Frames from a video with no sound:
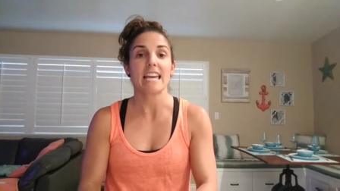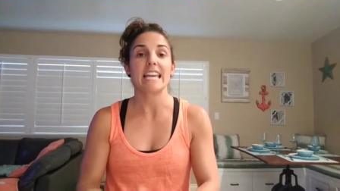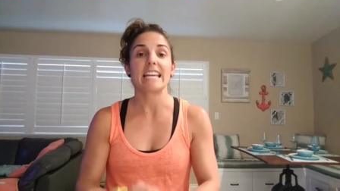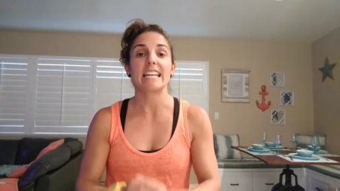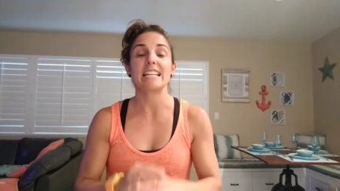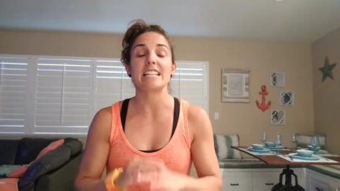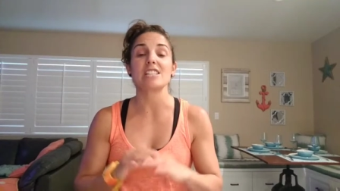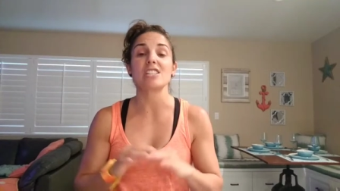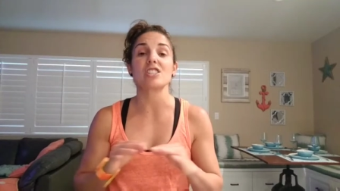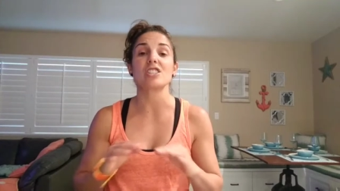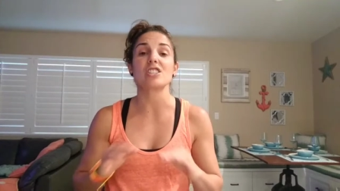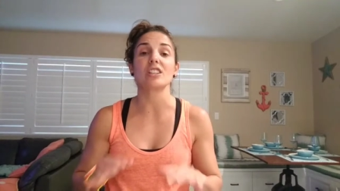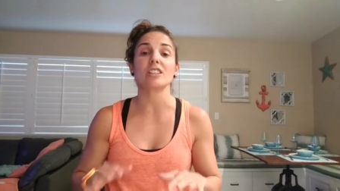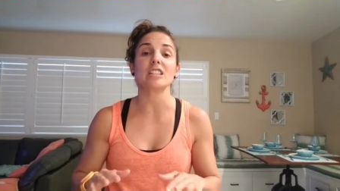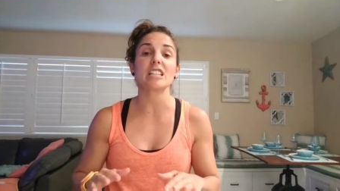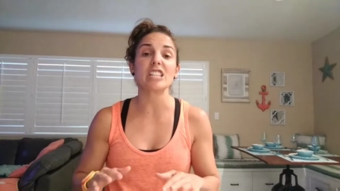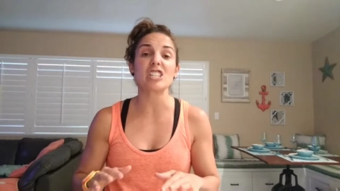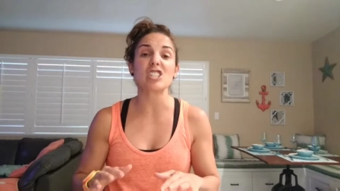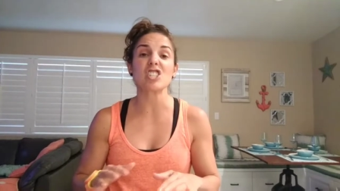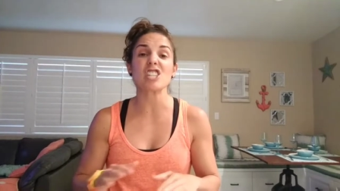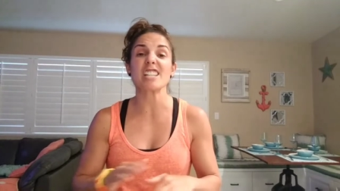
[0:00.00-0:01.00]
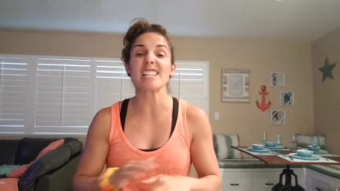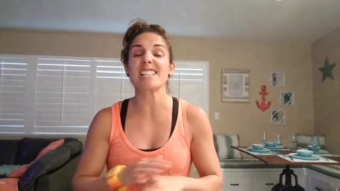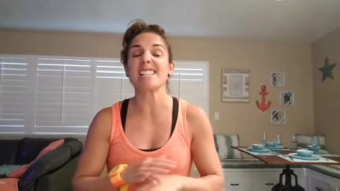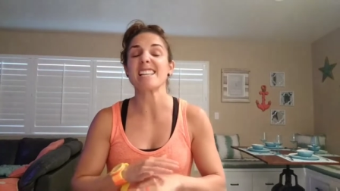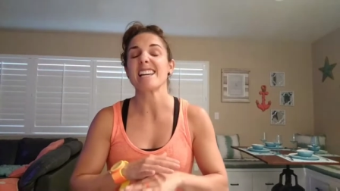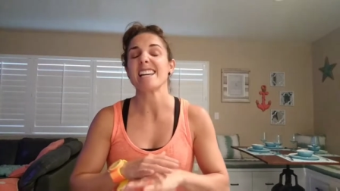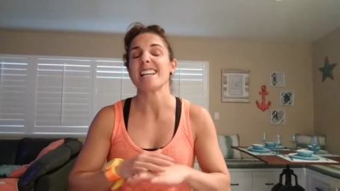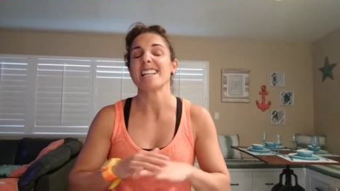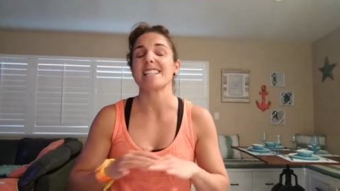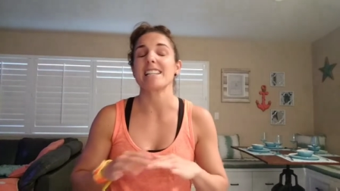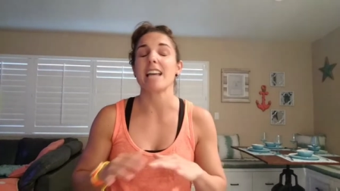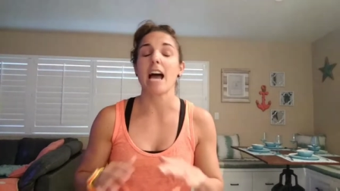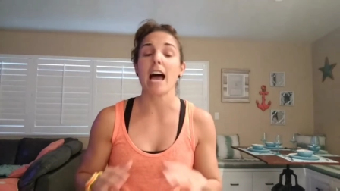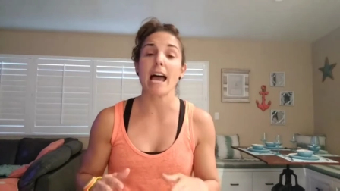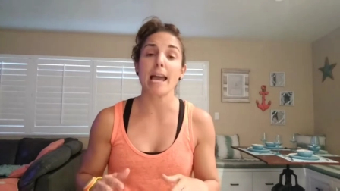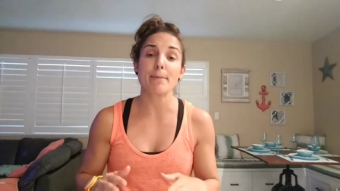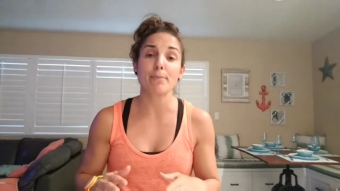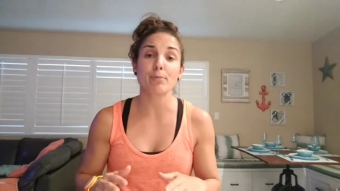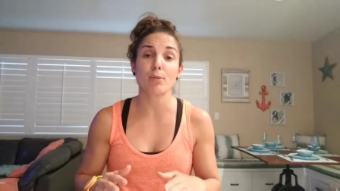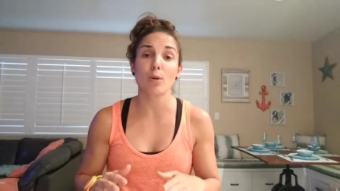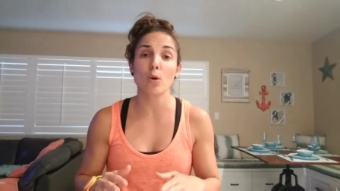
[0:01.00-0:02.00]
It is delicious. It's
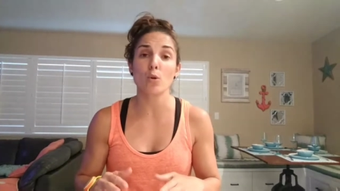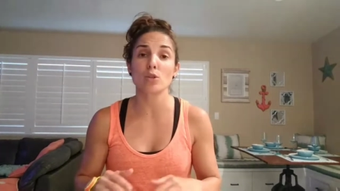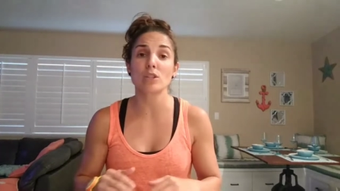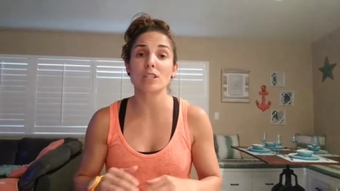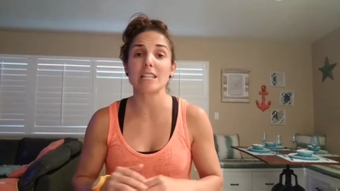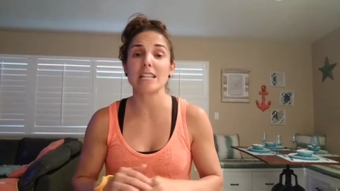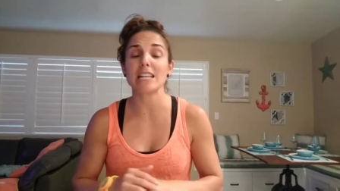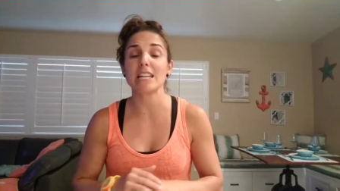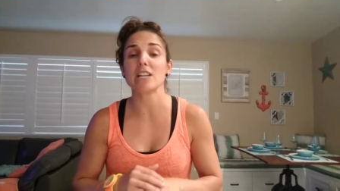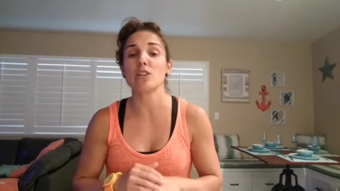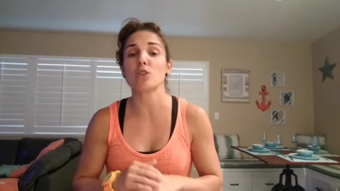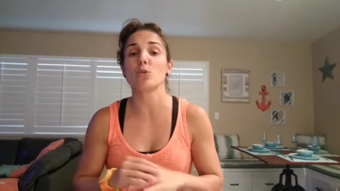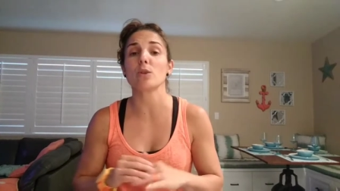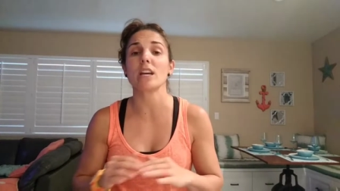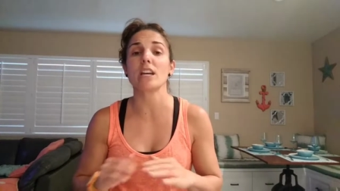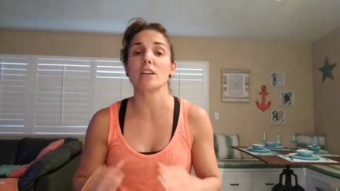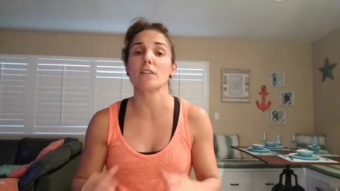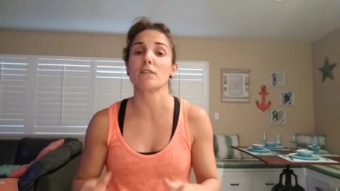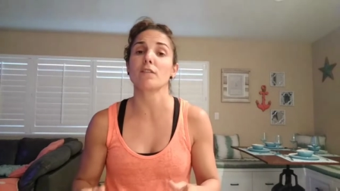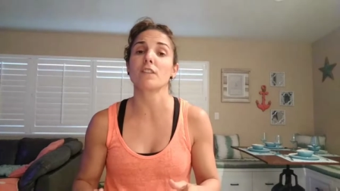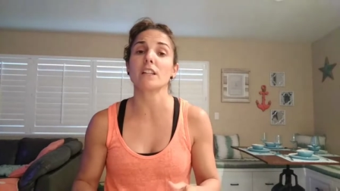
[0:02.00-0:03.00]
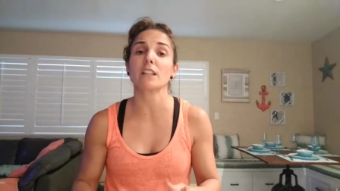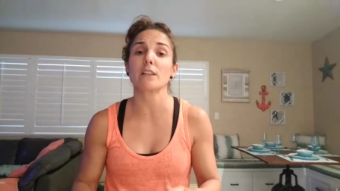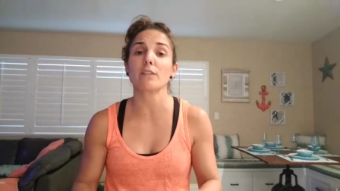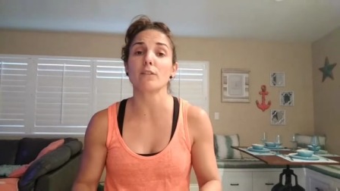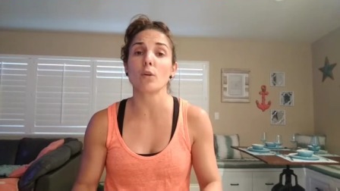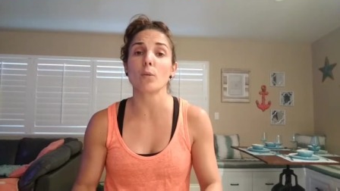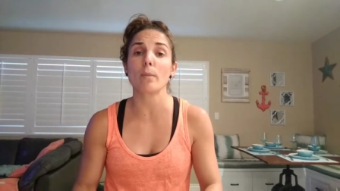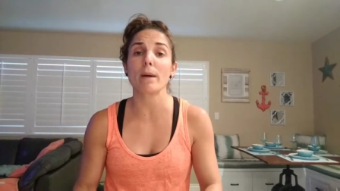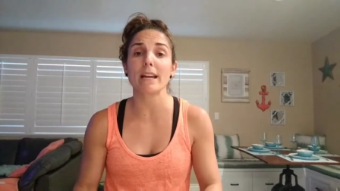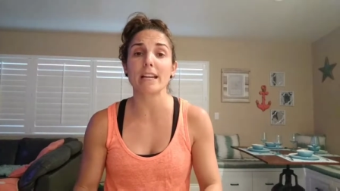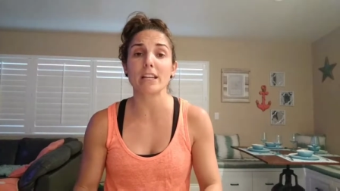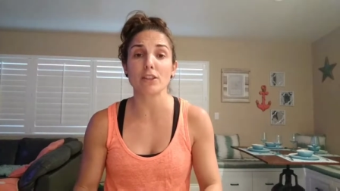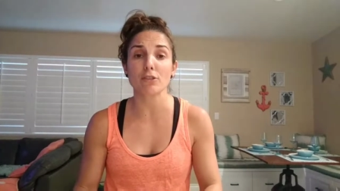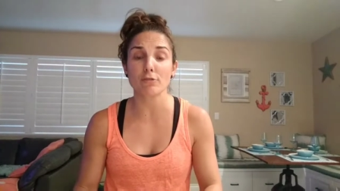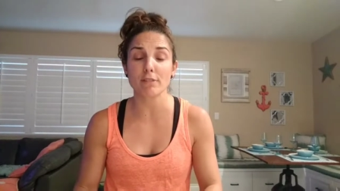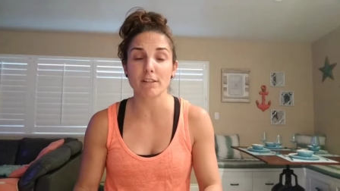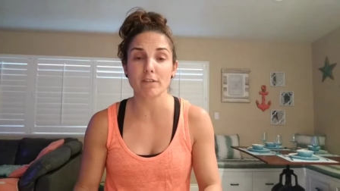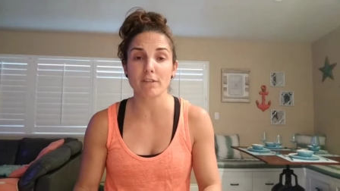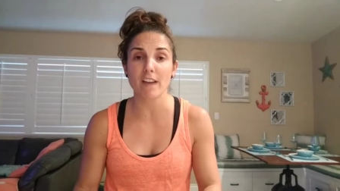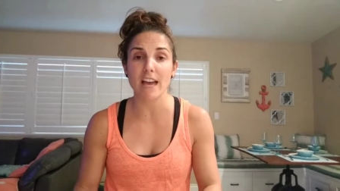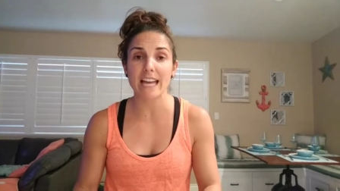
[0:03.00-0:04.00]
high protein. You get your fill of omega
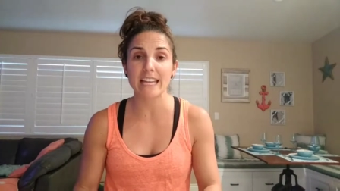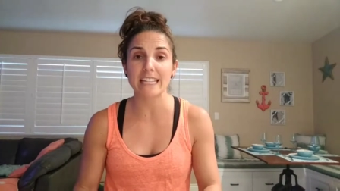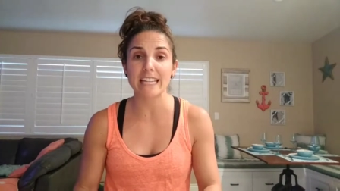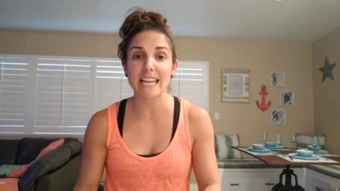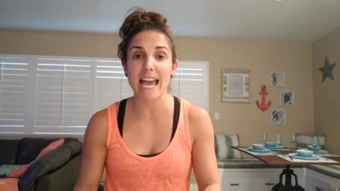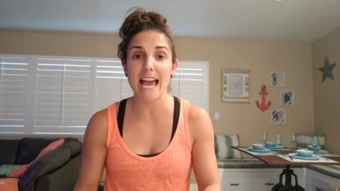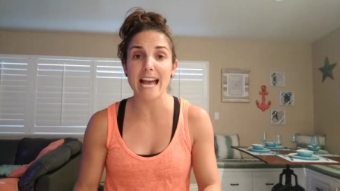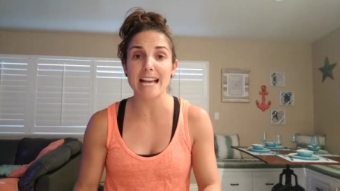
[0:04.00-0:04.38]
three fatty